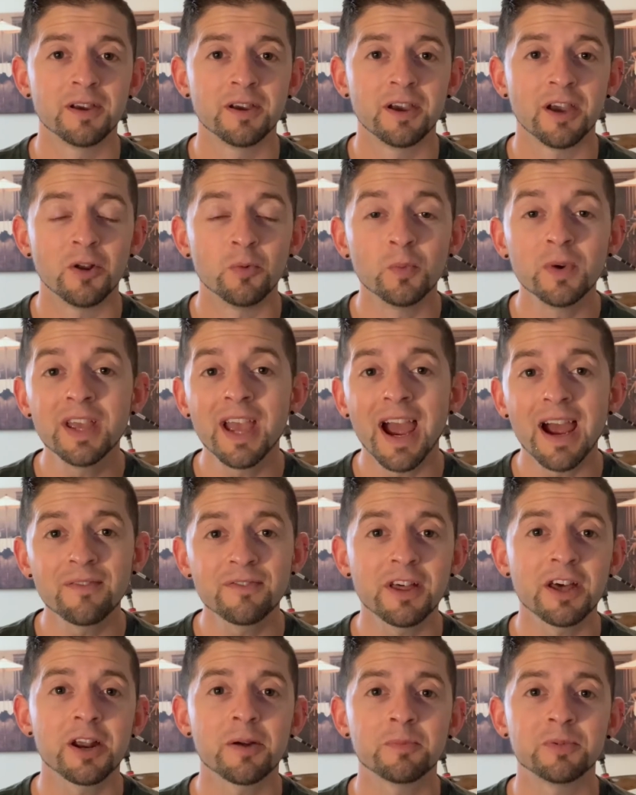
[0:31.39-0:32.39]
And we have
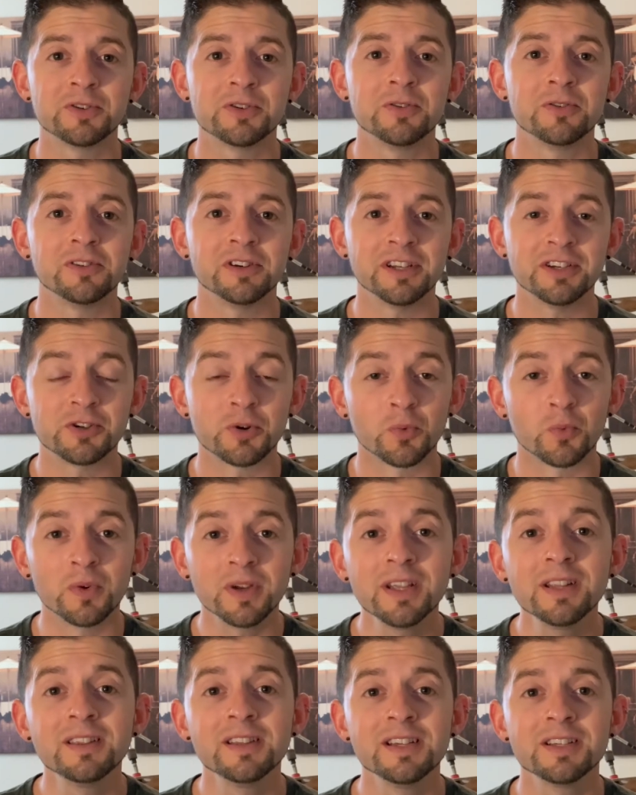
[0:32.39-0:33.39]
that opportunity to
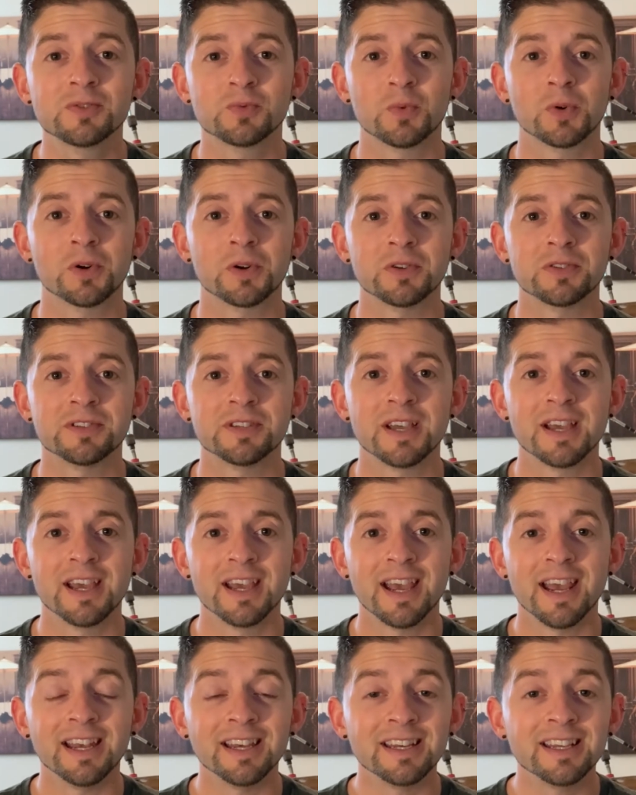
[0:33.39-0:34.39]
read these words
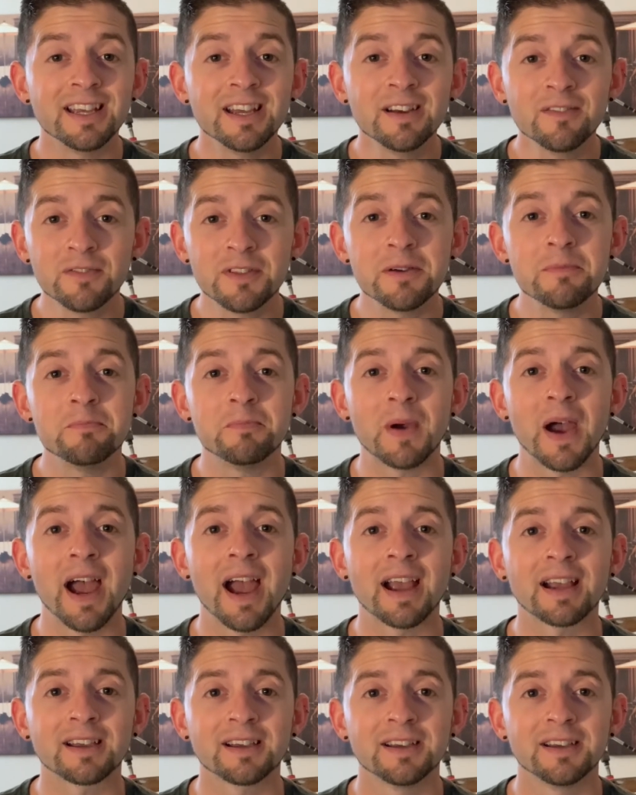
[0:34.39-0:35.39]
and give them
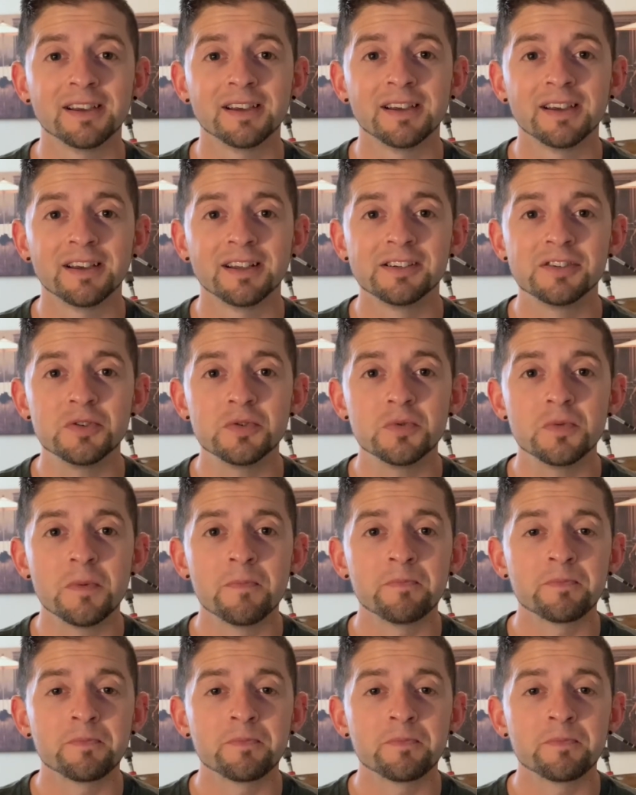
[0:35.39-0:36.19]
back, to